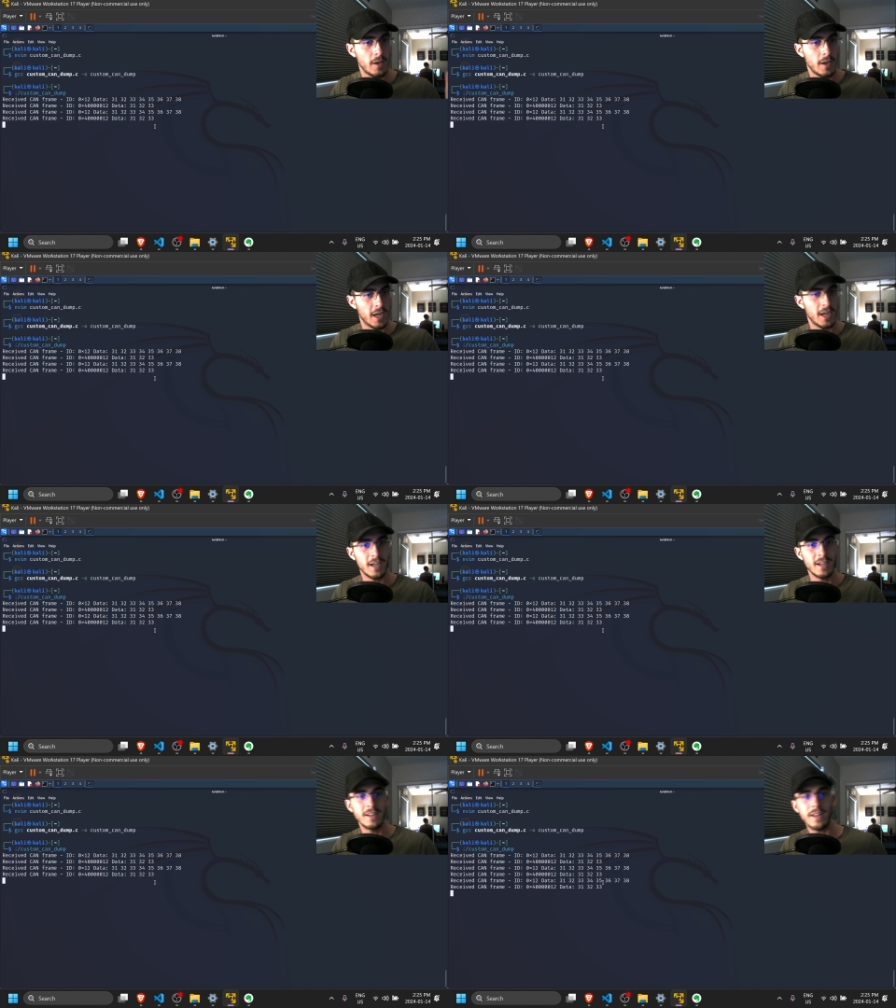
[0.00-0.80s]

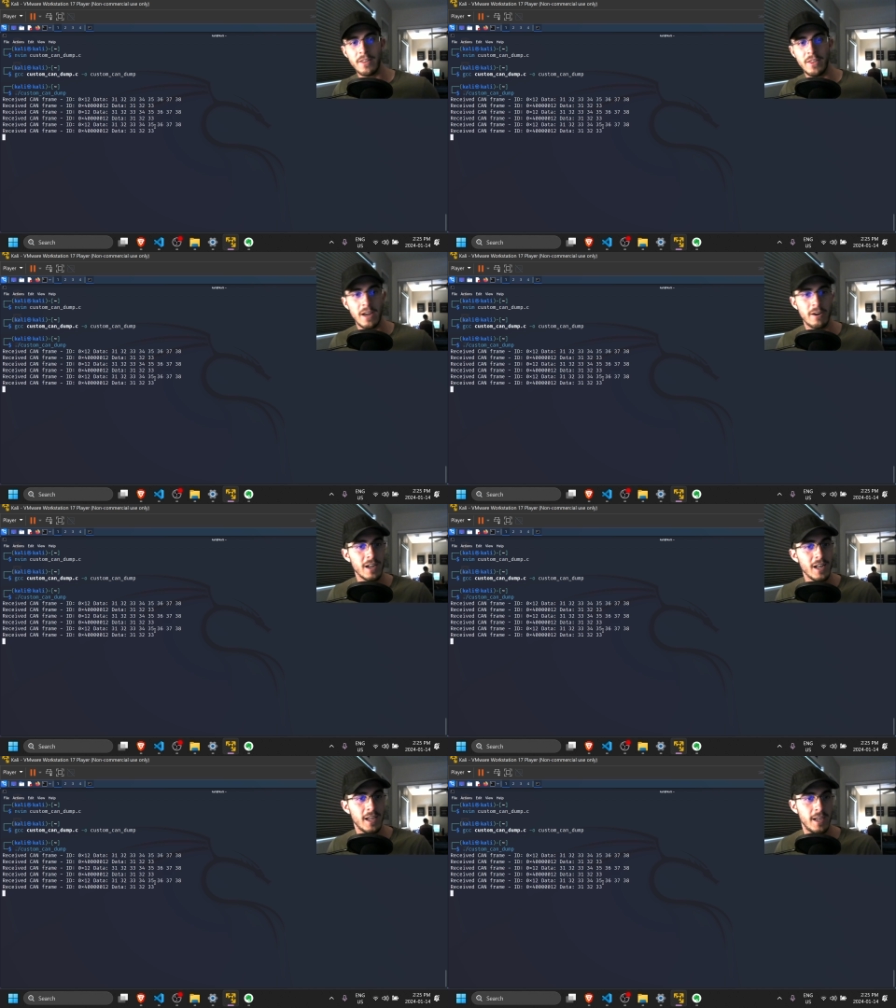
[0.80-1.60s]
And there
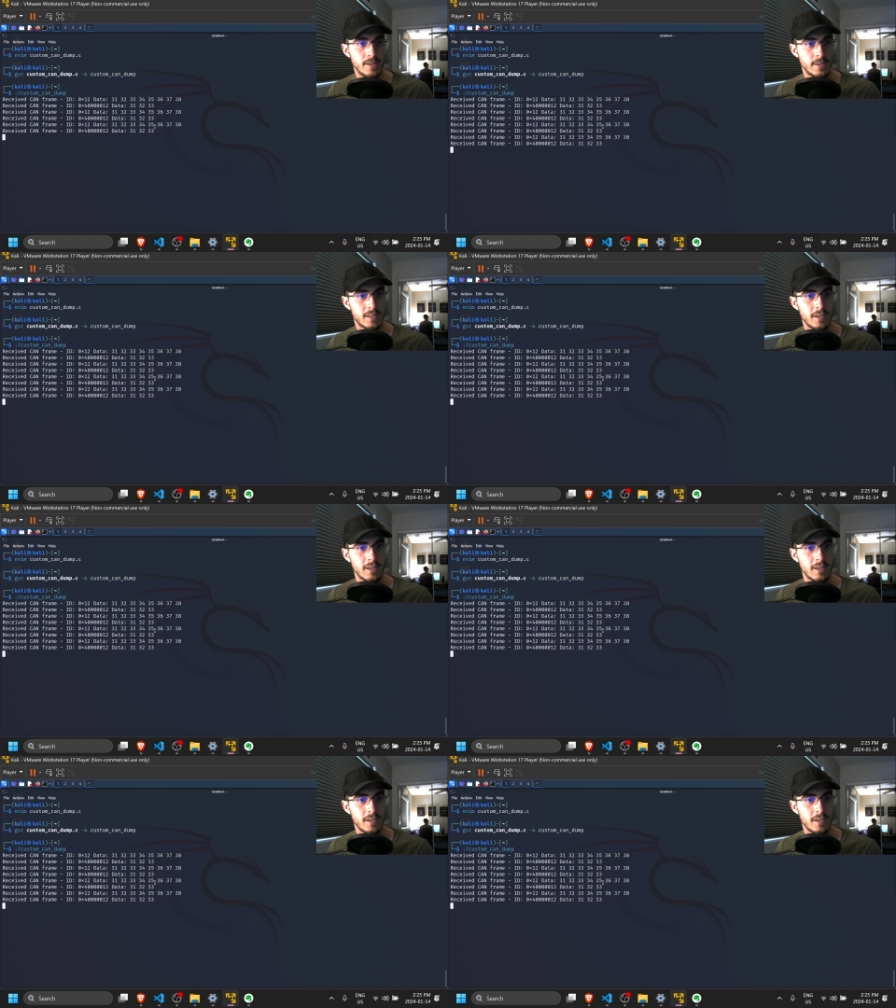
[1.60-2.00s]
it is.